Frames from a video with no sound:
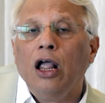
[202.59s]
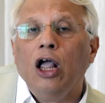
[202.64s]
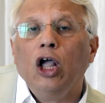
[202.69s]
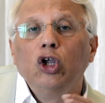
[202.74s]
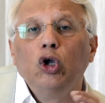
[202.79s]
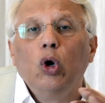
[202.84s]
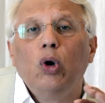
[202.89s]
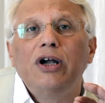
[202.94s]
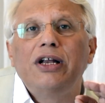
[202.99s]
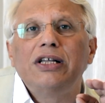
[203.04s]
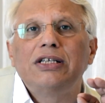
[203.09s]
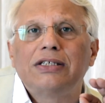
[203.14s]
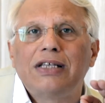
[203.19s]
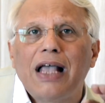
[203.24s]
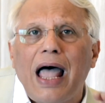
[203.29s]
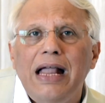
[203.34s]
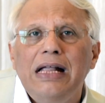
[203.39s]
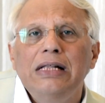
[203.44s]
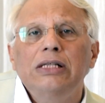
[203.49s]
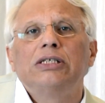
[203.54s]
You
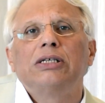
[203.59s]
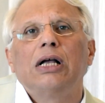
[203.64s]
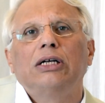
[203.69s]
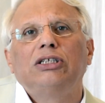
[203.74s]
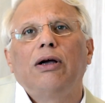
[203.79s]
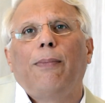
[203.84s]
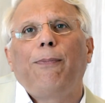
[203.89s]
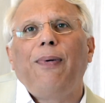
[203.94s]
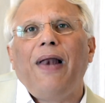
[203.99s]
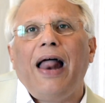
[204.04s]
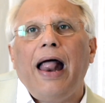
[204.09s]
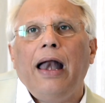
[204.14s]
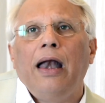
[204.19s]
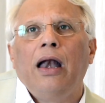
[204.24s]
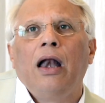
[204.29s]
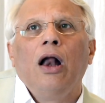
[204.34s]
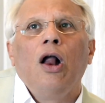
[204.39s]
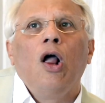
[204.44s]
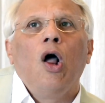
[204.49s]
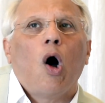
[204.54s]
design such a
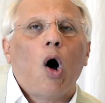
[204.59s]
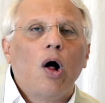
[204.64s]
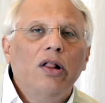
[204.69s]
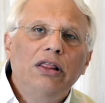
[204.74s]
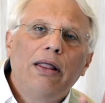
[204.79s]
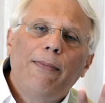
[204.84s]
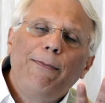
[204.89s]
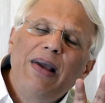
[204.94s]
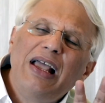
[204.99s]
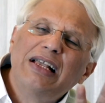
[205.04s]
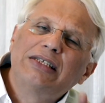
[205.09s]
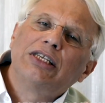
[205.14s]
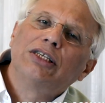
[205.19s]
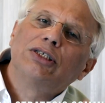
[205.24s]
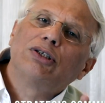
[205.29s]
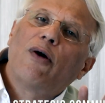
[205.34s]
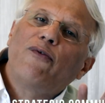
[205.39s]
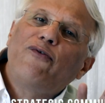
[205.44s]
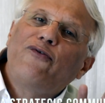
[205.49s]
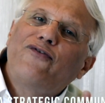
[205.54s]
plan on the basis
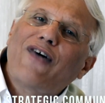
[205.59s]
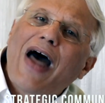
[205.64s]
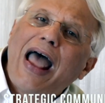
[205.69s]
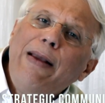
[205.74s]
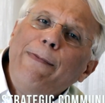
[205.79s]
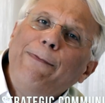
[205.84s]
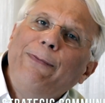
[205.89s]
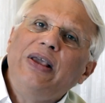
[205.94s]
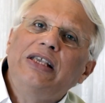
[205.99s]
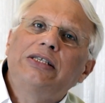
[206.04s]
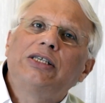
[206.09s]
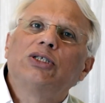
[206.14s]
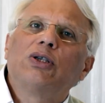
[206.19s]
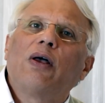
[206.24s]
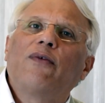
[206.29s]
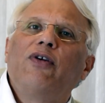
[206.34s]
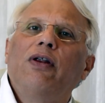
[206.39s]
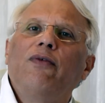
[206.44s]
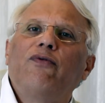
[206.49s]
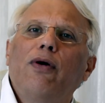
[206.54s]
of 5 pieces
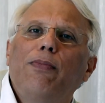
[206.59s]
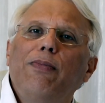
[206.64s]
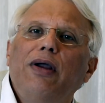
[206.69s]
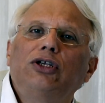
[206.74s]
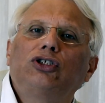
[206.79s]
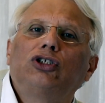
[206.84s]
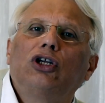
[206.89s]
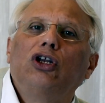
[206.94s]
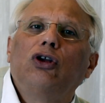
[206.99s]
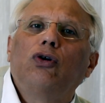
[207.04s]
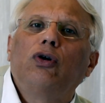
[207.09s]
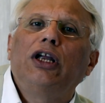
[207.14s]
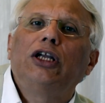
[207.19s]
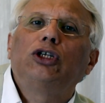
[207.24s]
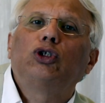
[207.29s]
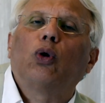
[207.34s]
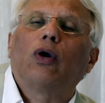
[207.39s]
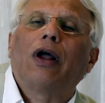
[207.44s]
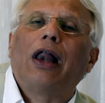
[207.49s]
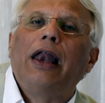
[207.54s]
of information you need
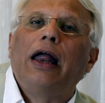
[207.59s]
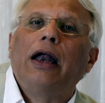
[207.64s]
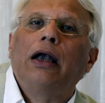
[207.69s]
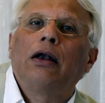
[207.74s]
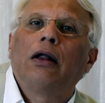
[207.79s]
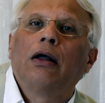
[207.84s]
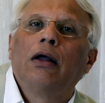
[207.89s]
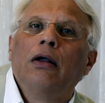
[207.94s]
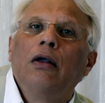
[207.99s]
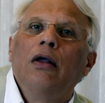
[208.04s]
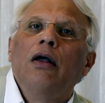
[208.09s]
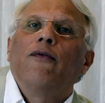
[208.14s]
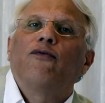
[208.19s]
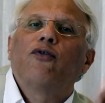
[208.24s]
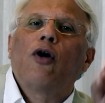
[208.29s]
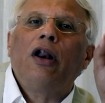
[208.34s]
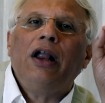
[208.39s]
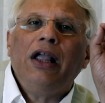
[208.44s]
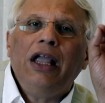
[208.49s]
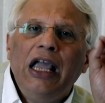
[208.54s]
to collect.
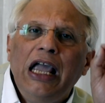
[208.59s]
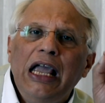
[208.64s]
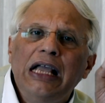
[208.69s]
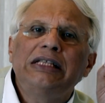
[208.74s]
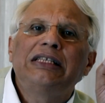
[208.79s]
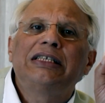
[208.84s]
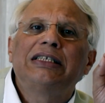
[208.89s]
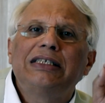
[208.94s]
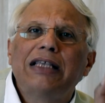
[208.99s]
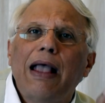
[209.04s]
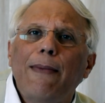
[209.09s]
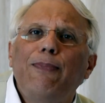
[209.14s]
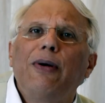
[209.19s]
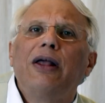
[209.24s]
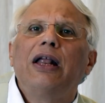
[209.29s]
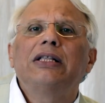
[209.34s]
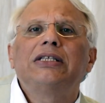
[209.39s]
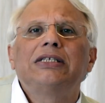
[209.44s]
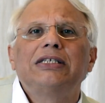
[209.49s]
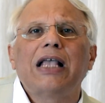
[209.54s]
For each
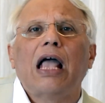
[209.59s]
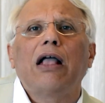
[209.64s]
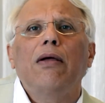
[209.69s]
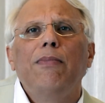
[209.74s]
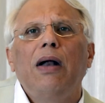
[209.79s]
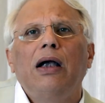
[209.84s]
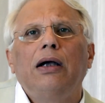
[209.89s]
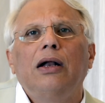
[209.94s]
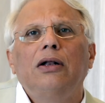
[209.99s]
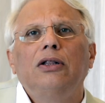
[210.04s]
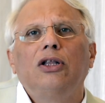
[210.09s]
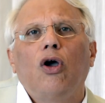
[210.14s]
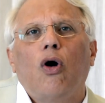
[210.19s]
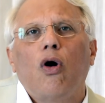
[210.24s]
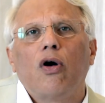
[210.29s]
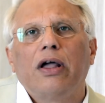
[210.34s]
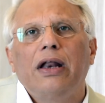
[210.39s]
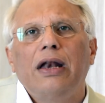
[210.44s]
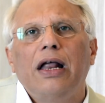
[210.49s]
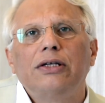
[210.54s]
separate segment in the
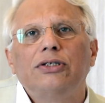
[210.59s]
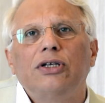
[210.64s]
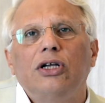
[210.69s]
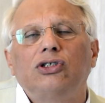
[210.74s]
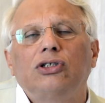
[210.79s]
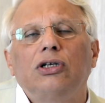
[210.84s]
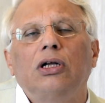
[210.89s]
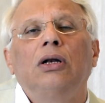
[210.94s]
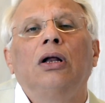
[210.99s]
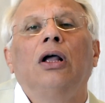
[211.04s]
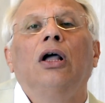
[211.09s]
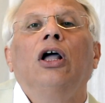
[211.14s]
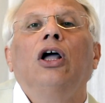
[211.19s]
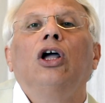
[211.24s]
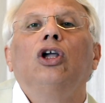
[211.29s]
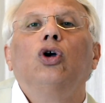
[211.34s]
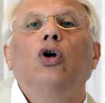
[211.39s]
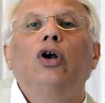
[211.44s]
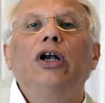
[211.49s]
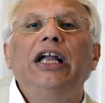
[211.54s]
organization,
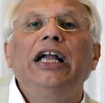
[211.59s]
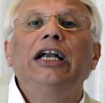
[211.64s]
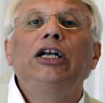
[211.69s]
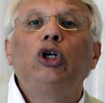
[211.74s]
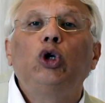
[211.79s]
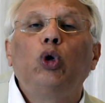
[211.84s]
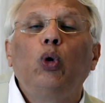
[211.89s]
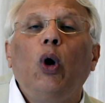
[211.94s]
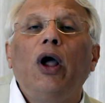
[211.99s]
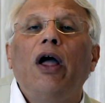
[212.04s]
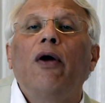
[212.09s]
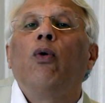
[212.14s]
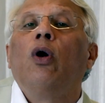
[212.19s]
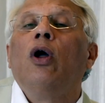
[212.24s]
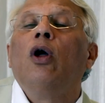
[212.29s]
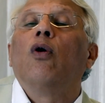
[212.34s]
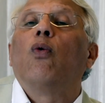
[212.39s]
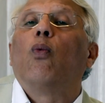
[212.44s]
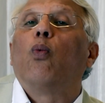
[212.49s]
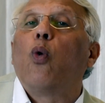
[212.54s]
you need to have
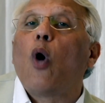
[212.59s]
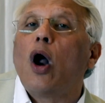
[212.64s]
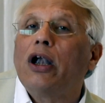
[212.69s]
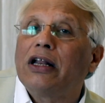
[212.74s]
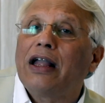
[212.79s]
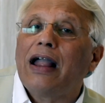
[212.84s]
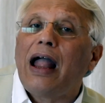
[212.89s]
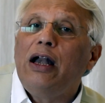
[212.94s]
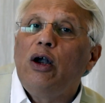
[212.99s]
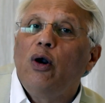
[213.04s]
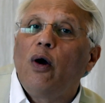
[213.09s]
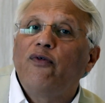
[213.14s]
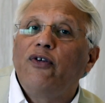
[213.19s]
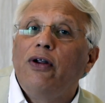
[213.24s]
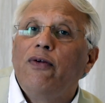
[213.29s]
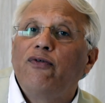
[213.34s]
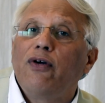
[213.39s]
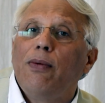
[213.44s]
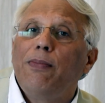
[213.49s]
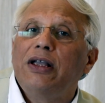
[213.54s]
what kind of
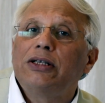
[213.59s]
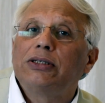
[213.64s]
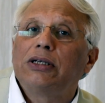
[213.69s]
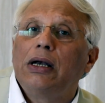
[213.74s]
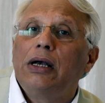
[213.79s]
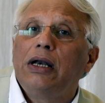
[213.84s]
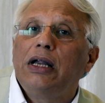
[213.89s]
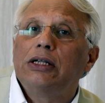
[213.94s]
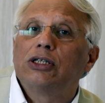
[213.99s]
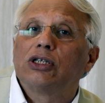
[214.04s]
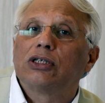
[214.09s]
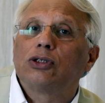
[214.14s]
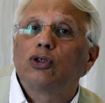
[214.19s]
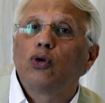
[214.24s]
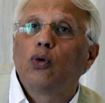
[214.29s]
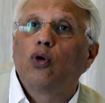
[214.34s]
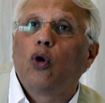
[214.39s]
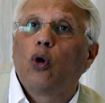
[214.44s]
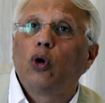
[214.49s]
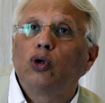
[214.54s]
information needs
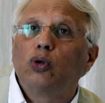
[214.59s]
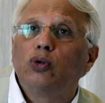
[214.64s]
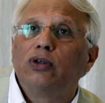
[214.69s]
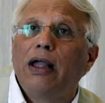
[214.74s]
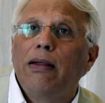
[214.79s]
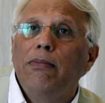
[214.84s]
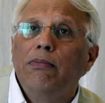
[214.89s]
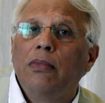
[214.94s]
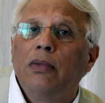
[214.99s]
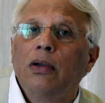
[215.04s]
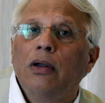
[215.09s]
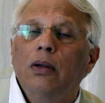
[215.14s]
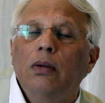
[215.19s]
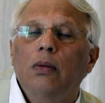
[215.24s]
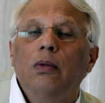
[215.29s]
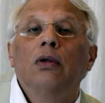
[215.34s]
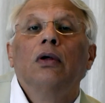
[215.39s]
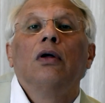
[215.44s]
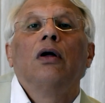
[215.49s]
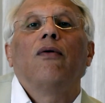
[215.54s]
to go to them,
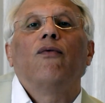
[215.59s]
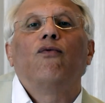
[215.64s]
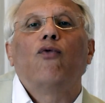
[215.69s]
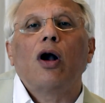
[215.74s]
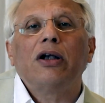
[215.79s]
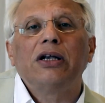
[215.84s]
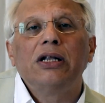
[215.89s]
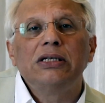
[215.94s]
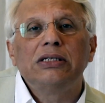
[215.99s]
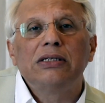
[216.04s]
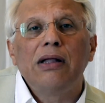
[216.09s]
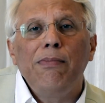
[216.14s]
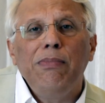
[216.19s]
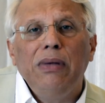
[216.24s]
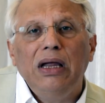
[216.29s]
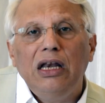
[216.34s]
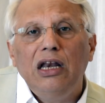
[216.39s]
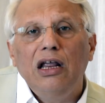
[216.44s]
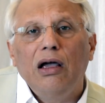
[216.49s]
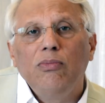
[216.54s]
what is the
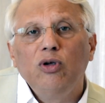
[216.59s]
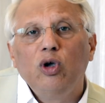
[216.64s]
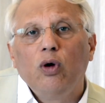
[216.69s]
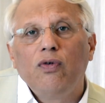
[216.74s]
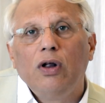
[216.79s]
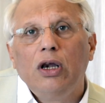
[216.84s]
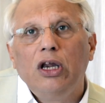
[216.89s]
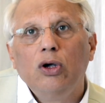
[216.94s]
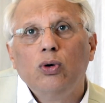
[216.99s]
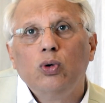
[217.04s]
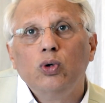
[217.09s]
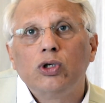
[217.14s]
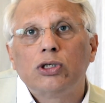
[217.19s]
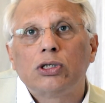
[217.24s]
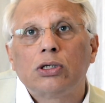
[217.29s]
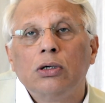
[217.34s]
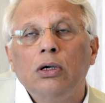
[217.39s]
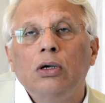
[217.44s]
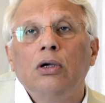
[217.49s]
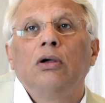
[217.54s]
medium you will
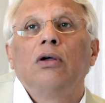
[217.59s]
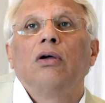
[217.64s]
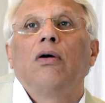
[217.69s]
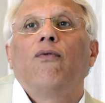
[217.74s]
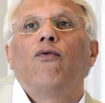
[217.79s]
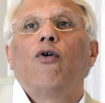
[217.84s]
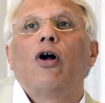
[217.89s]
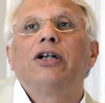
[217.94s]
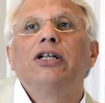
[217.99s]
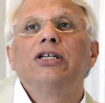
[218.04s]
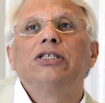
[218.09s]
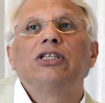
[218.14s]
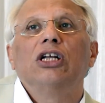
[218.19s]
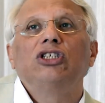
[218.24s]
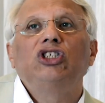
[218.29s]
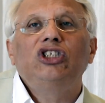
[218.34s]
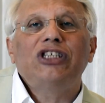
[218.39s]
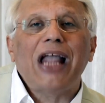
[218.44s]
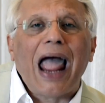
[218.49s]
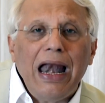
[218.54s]
use, what is
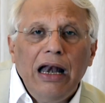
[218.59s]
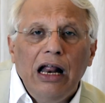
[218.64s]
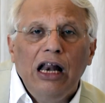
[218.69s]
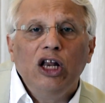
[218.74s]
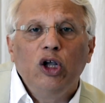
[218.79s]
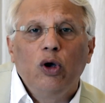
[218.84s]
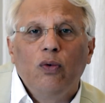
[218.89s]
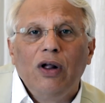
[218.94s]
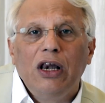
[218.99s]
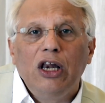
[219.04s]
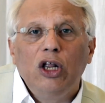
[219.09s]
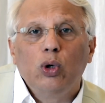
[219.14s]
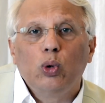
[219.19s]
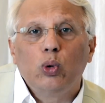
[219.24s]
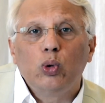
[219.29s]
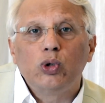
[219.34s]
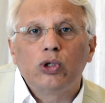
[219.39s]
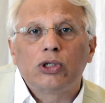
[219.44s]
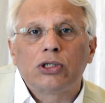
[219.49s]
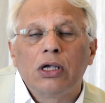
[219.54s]
the channel you will
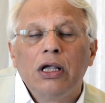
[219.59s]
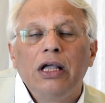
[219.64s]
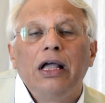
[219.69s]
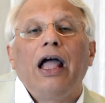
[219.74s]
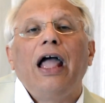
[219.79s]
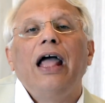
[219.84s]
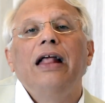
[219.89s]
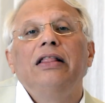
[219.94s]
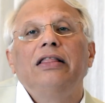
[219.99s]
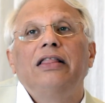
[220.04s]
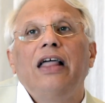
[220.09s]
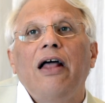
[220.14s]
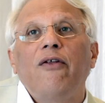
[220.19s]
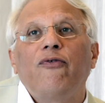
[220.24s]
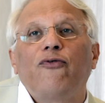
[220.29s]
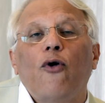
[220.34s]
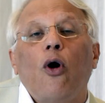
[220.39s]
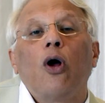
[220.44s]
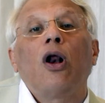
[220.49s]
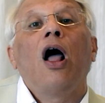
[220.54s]
use, and
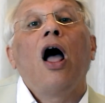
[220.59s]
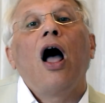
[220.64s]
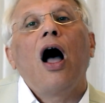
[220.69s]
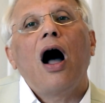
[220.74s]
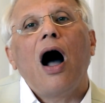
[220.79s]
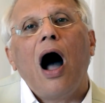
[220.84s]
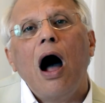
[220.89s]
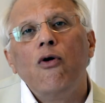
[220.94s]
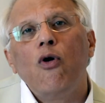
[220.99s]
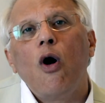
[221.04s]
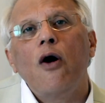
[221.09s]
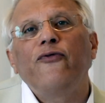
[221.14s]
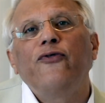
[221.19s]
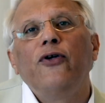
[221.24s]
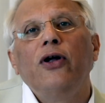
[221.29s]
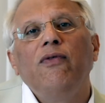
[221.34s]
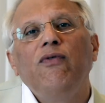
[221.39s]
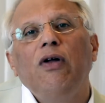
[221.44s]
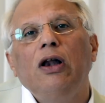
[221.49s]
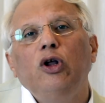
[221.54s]
therefore how
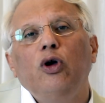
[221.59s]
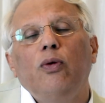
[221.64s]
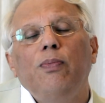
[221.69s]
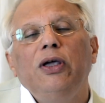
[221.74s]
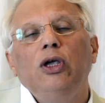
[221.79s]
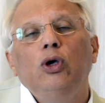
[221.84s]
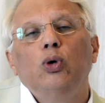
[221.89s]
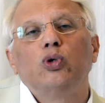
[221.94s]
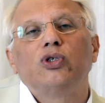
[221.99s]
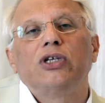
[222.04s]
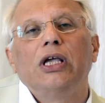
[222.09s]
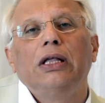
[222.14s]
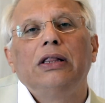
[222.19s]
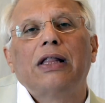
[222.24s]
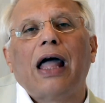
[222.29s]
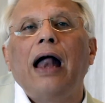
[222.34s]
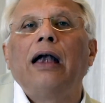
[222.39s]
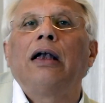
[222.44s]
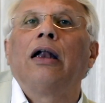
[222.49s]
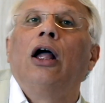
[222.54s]
often will you be using
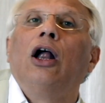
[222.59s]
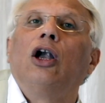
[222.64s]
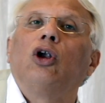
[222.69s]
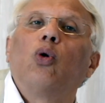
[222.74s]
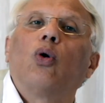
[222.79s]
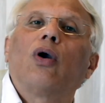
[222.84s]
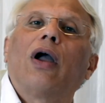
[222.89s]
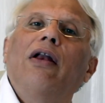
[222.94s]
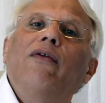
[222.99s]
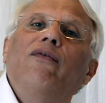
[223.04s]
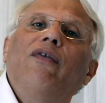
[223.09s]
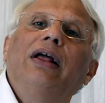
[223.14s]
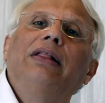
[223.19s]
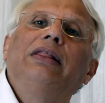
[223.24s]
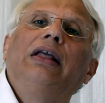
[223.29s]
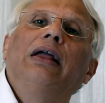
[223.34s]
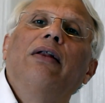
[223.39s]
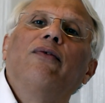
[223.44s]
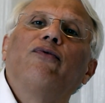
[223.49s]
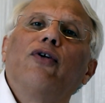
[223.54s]
that to convey
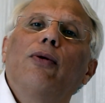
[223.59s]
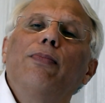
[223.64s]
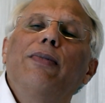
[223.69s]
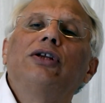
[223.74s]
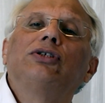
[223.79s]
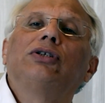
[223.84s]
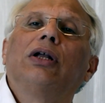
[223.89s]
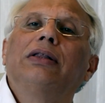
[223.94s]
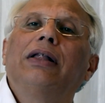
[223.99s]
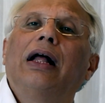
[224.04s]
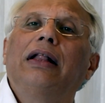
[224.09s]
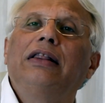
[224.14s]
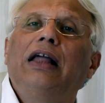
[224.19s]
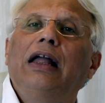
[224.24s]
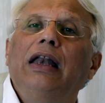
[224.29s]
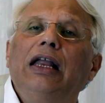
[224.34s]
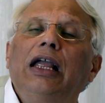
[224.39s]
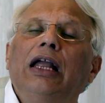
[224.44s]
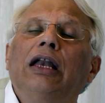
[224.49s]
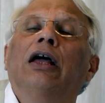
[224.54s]
the information that they
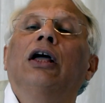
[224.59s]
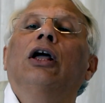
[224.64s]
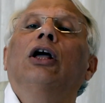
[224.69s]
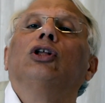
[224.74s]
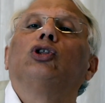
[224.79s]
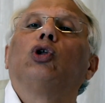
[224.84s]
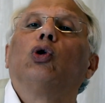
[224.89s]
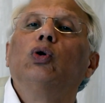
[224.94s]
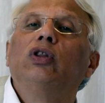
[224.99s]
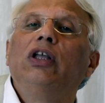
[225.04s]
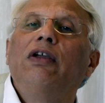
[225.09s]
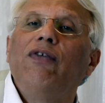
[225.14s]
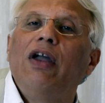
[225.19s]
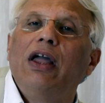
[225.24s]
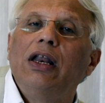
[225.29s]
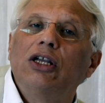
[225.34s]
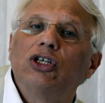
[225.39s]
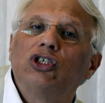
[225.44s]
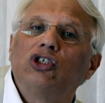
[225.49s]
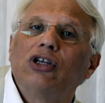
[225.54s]
need through the
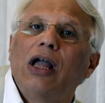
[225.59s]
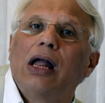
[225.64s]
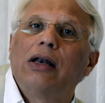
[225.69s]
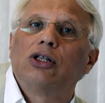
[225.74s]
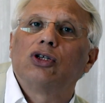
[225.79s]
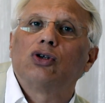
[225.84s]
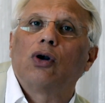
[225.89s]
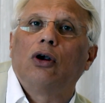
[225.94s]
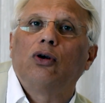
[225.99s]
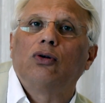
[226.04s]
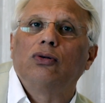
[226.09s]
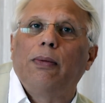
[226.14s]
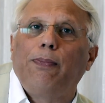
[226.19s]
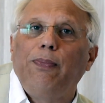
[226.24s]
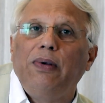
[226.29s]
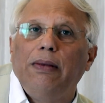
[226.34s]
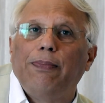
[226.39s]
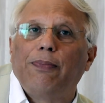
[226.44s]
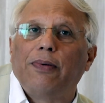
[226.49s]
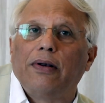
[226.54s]
various channels onto the
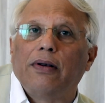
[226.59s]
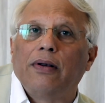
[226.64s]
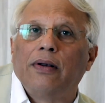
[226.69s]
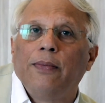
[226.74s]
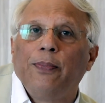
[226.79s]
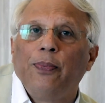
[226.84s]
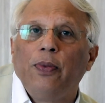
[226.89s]
people.